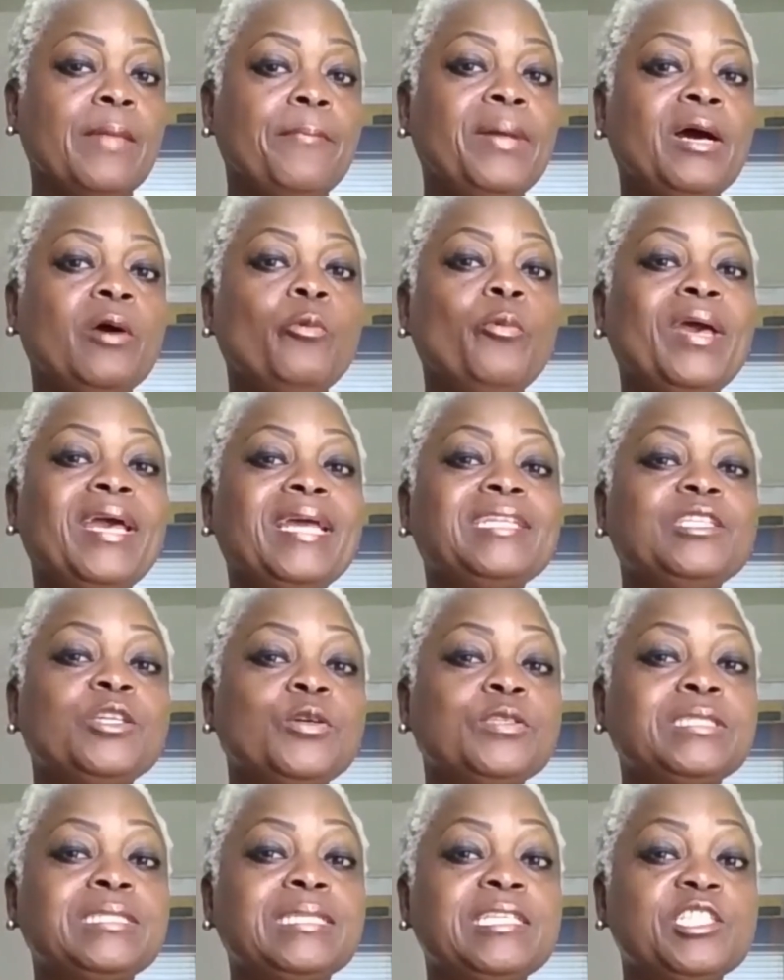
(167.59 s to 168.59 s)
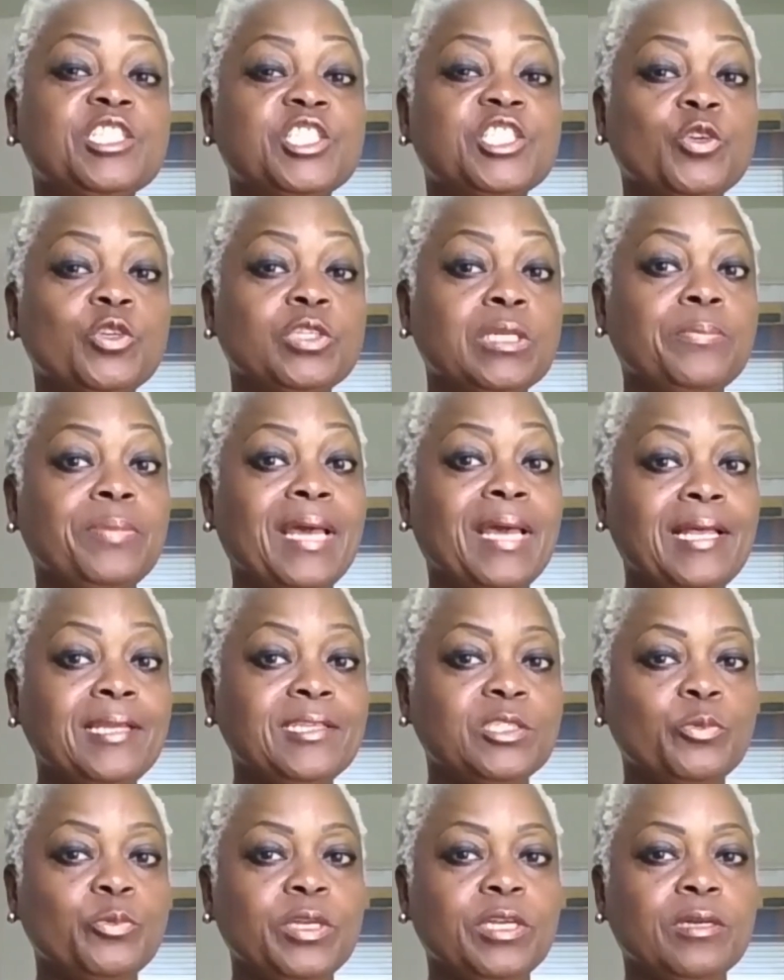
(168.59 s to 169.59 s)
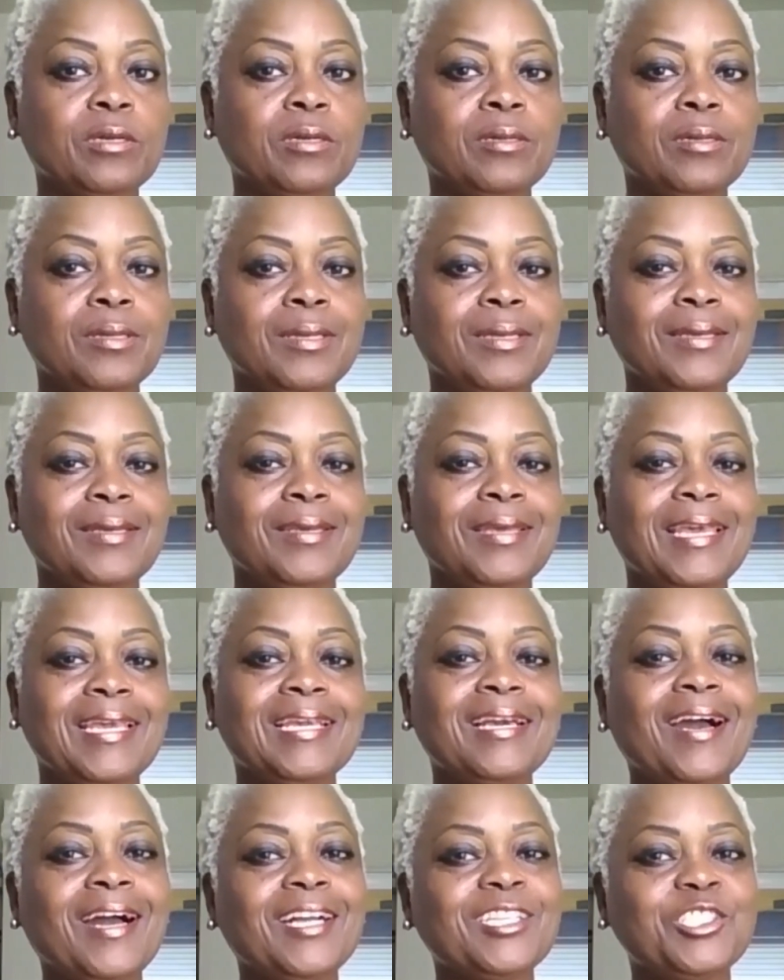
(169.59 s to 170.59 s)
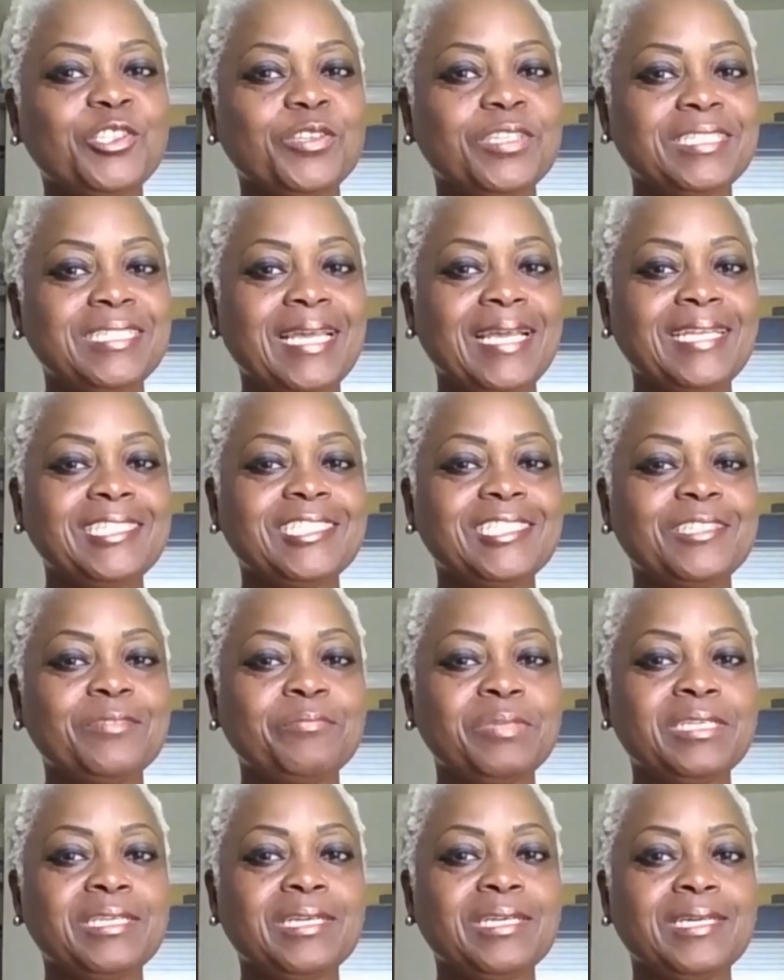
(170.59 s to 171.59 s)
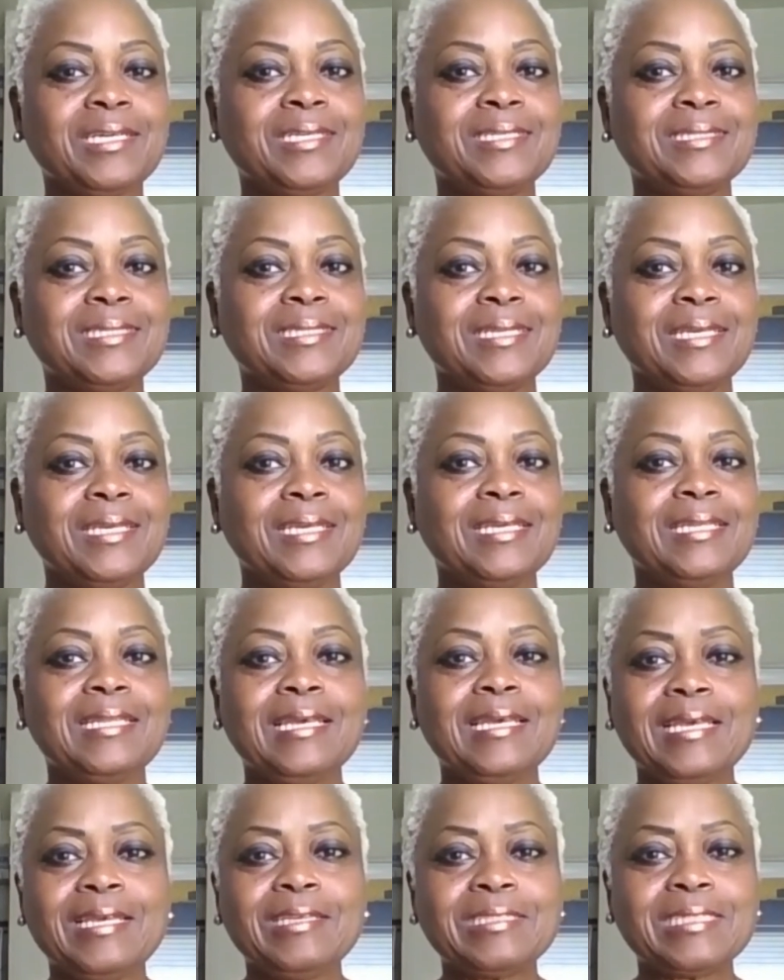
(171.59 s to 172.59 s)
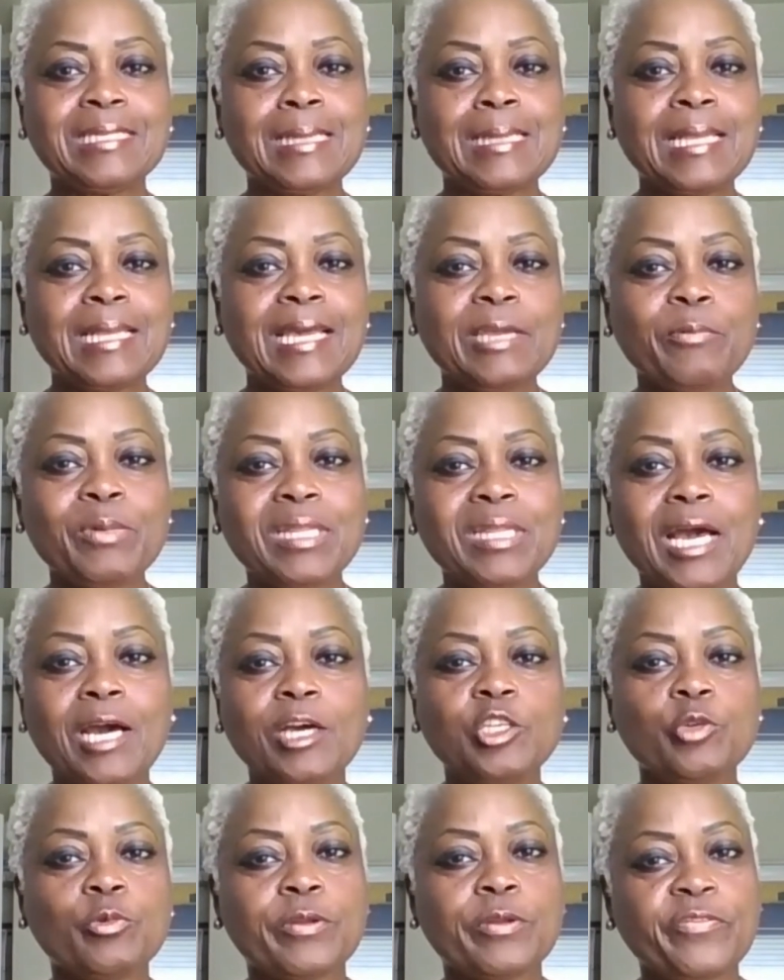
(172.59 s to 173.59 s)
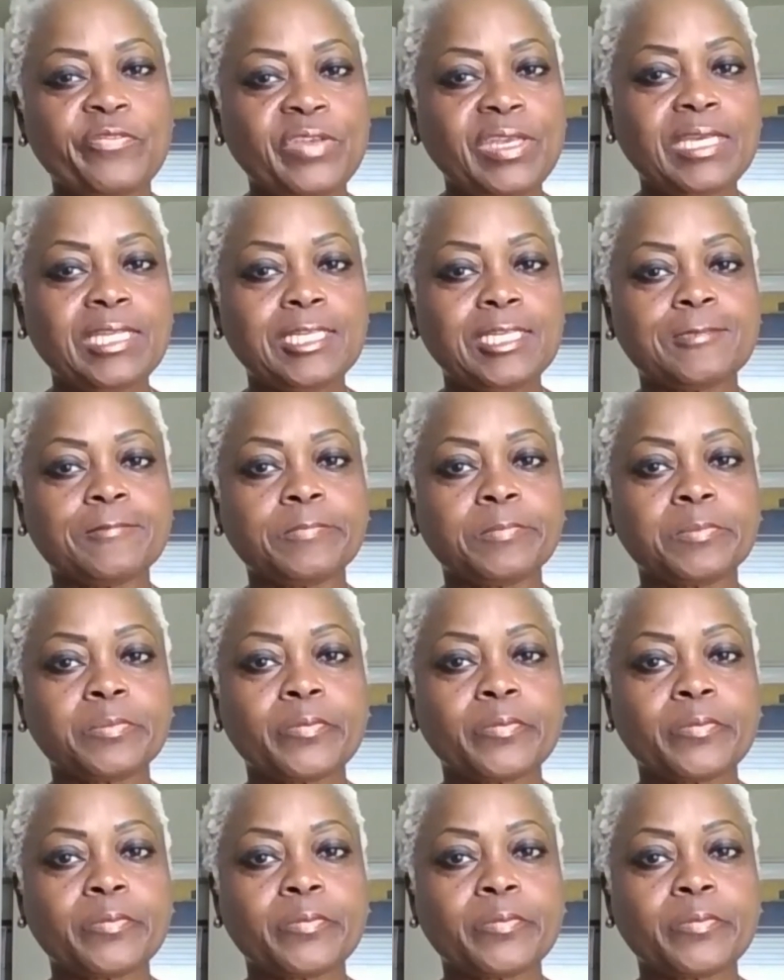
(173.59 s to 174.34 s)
But when those things showed up elsewhere, it caught your attention because it is in line with how you were feeling.